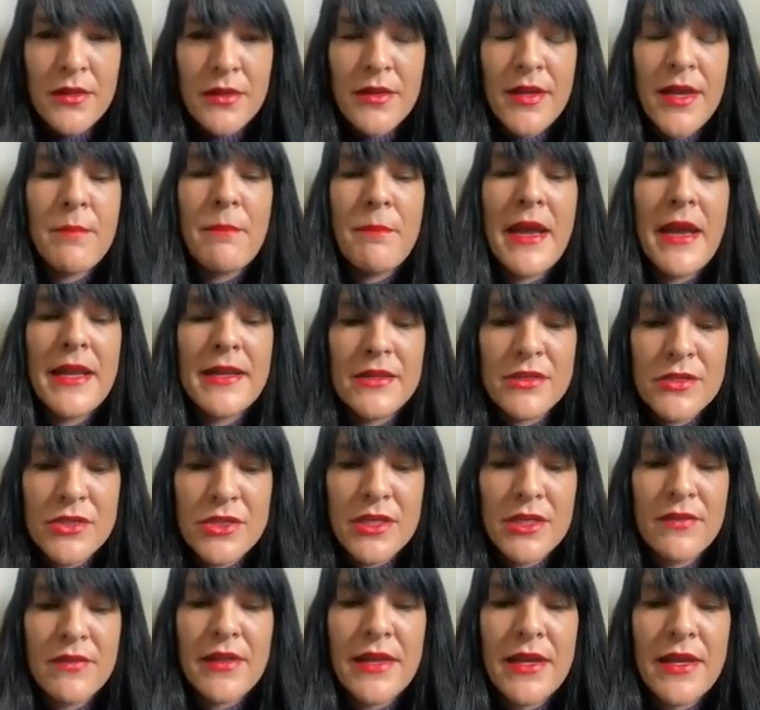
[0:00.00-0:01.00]
and
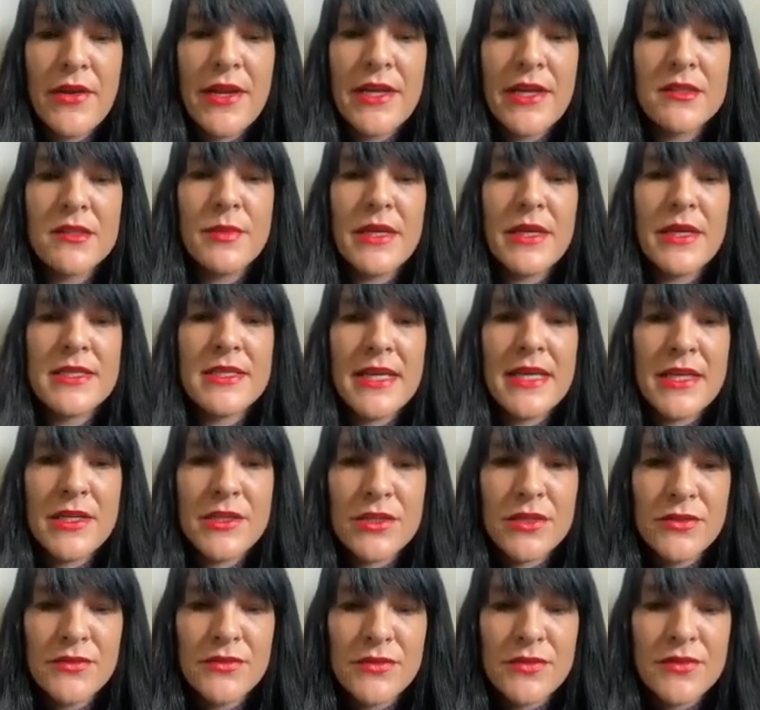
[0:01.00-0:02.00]
managing their
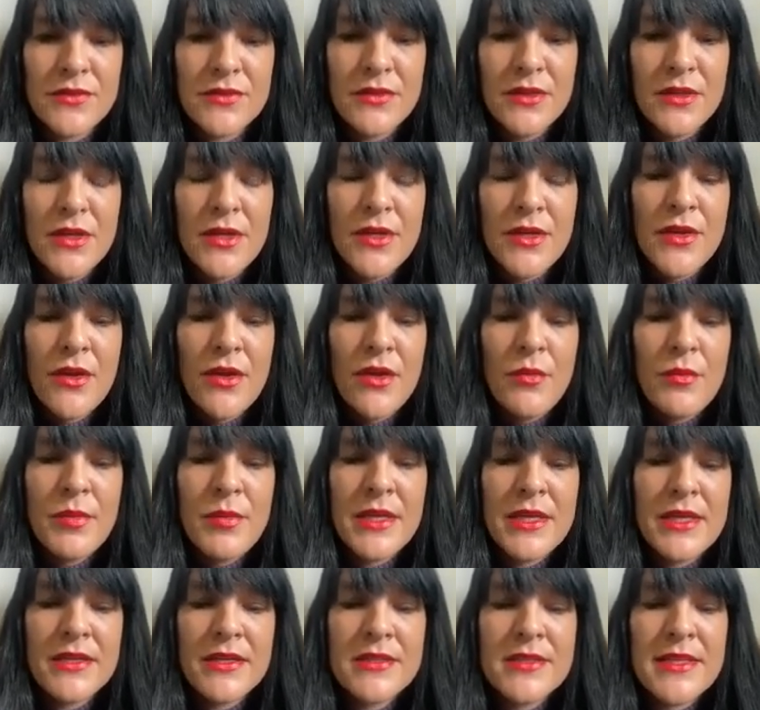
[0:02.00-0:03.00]
expectations,
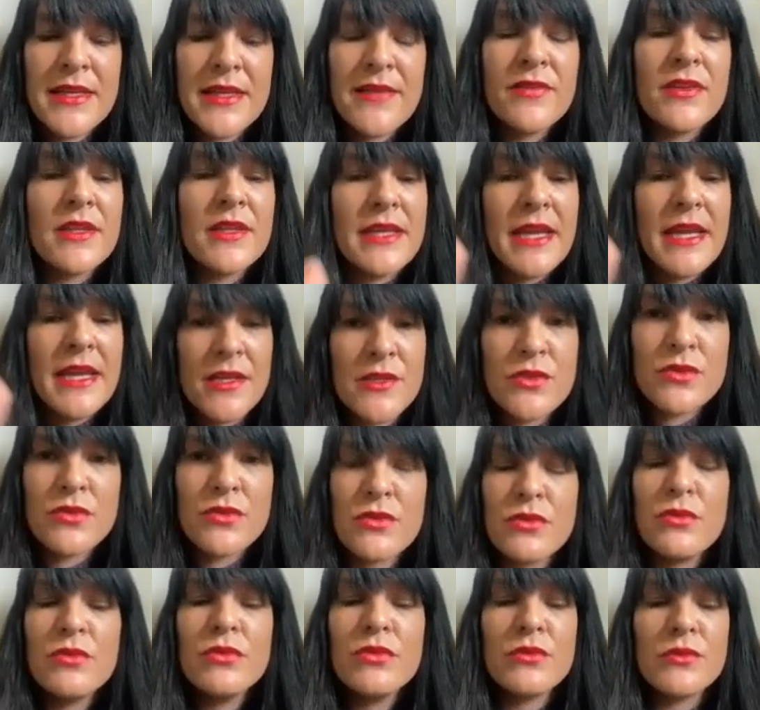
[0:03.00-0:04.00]
because even the
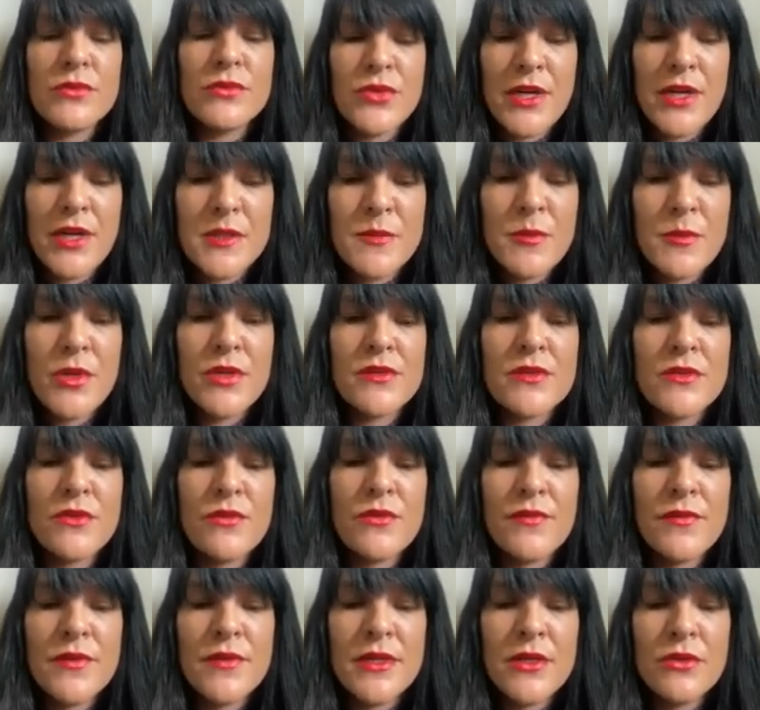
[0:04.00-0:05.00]
astral
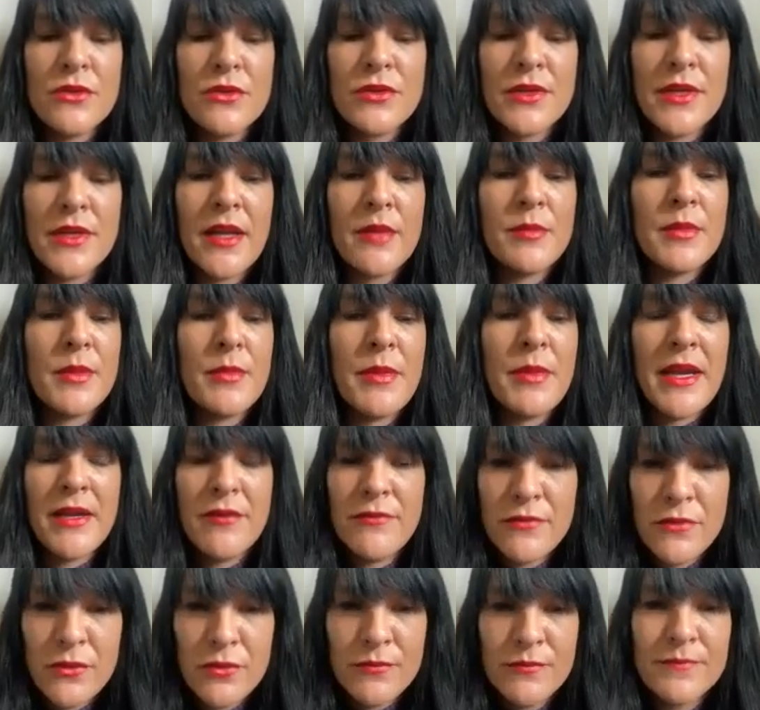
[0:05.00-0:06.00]
transpersonal field can be
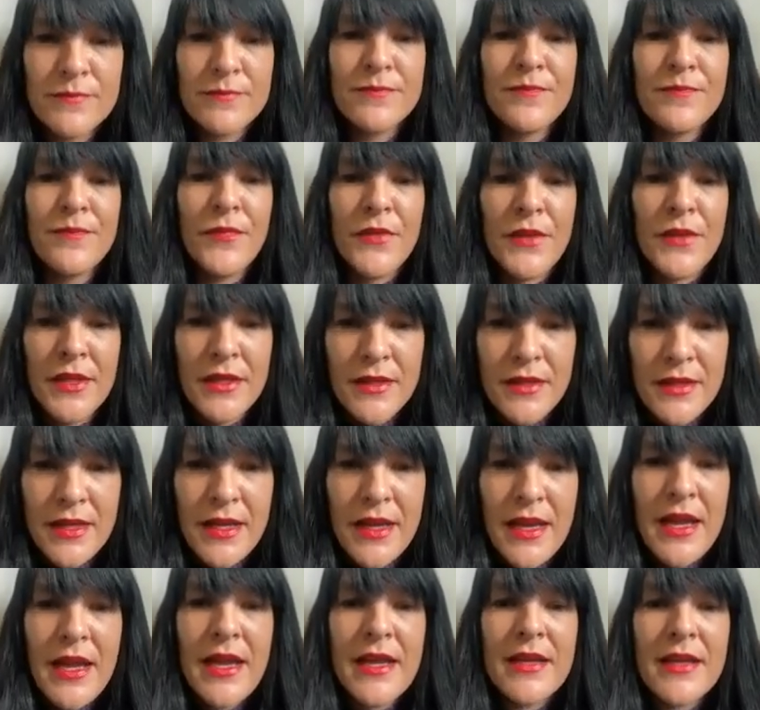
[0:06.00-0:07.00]
painful.
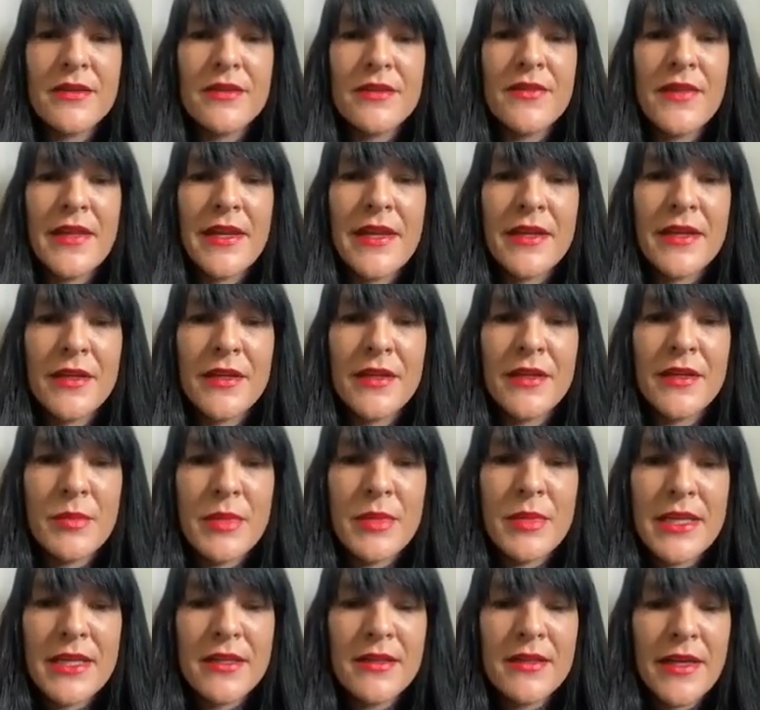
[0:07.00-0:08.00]
And there can
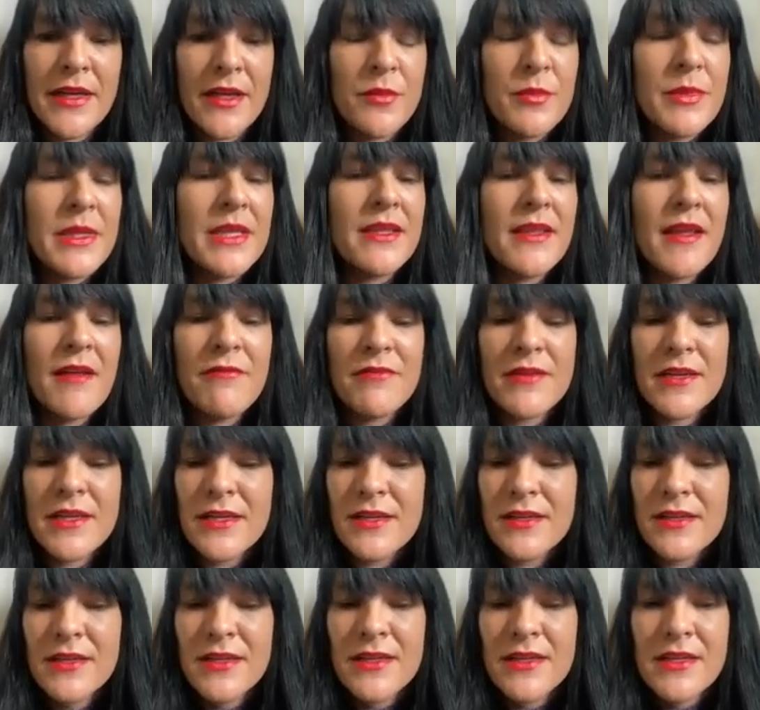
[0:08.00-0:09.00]
be
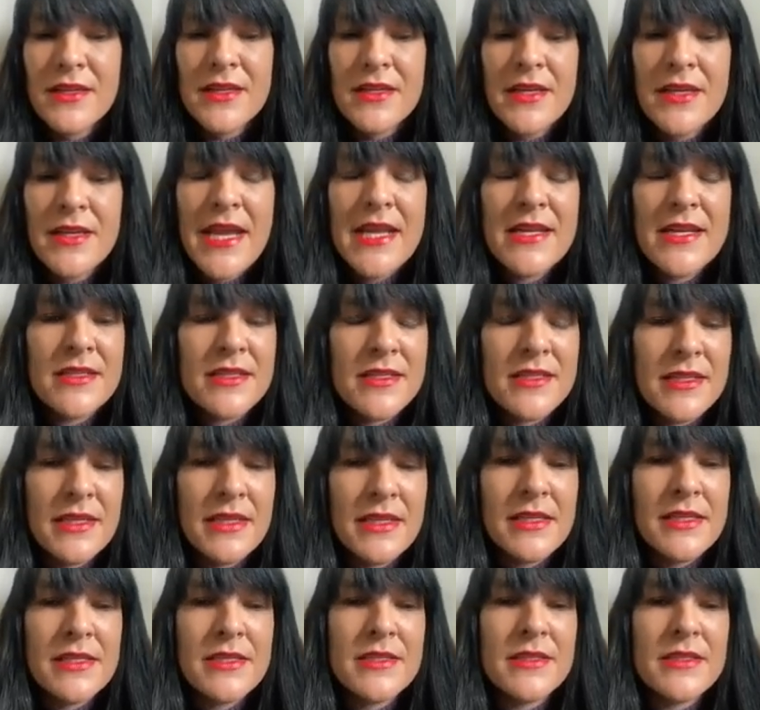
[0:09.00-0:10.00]
loving
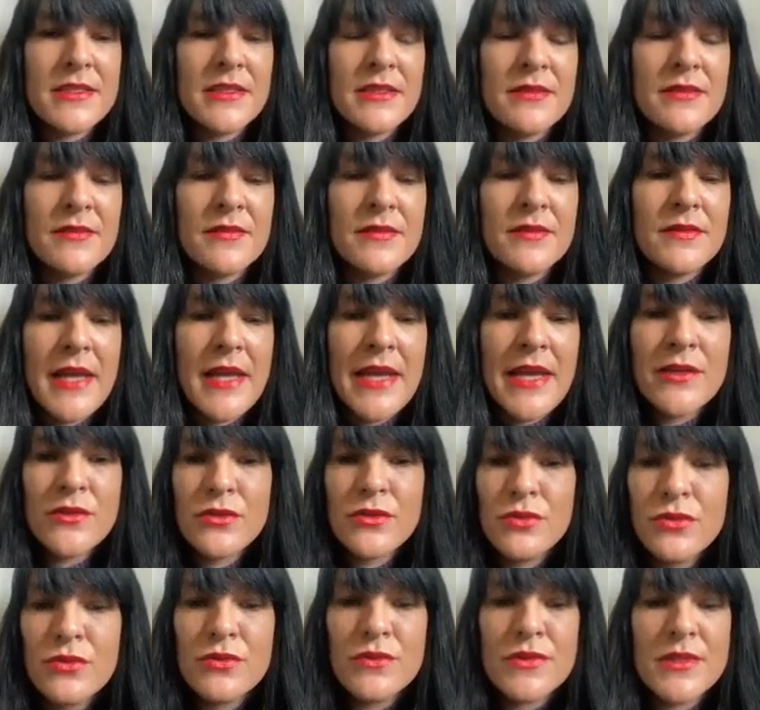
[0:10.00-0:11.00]
entities and
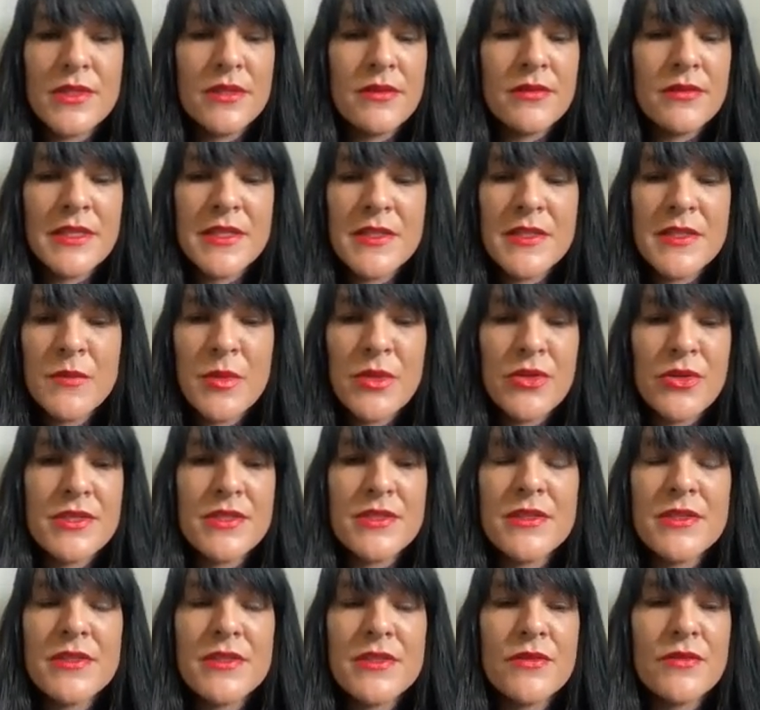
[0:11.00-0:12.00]
angels and
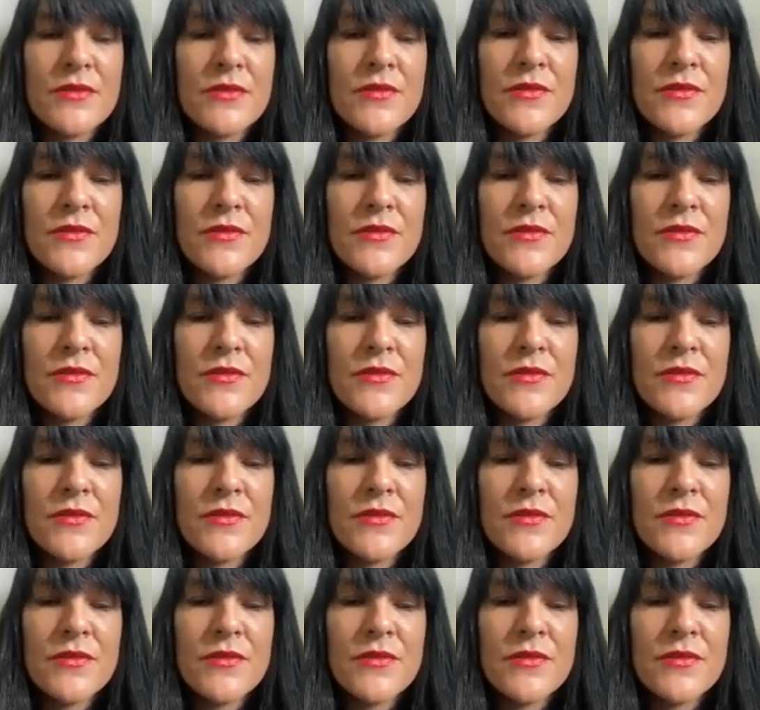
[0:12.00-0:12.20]
experiences